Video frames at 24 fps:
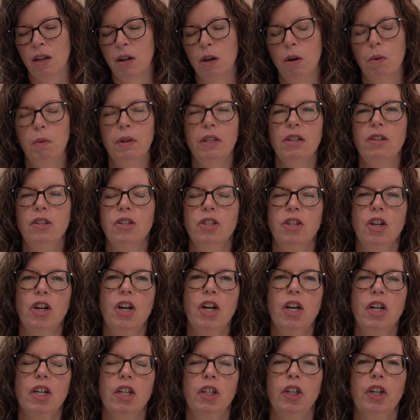When you
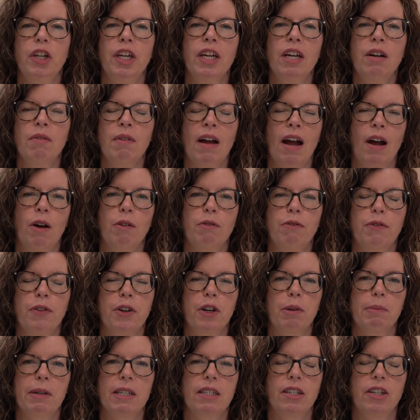start looking around for
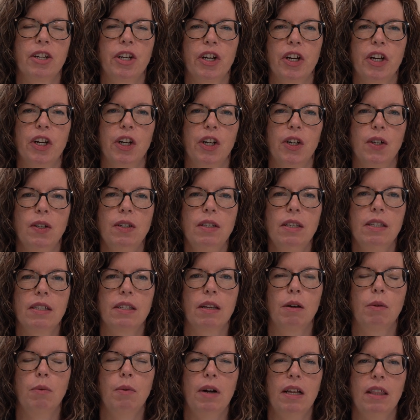your
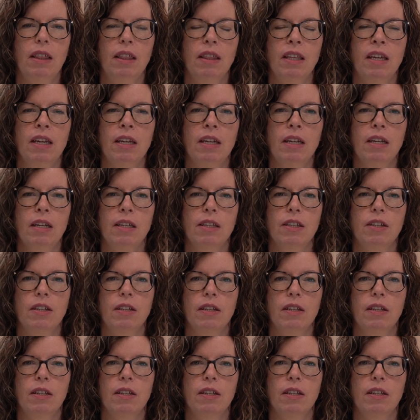materials, one thing